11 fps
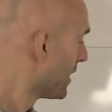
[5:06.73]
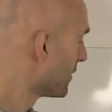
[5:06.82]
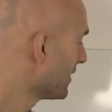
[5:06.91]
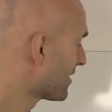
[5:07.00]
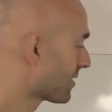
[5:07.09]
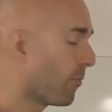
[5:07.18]

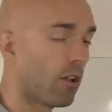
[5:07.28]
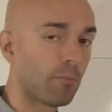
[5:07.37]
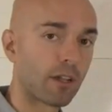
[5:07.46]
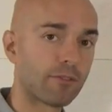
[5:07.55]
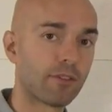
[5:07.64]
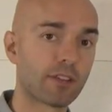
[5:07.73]
these small
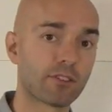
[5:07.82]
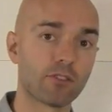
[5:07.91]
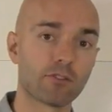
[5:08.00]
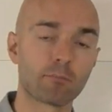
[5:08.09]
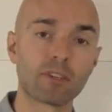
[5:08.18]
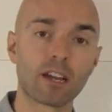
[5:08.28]
blood
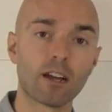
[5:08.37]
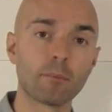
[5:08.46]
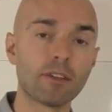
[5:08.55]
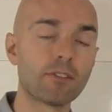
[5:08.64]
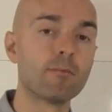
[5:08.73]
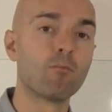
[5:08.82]
vessels become
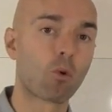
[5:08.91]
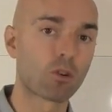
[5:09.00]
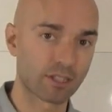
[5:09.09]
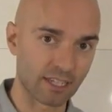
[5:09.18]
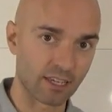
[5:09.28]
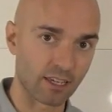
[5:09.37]
even more
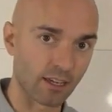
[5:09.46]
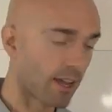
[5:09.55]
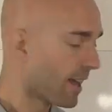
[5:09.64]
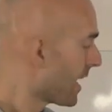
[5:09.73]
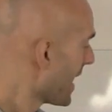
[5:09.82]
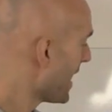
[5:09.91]
leaky,
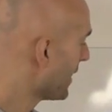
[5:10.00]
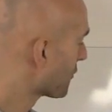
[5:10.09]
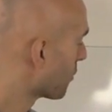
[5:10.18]
and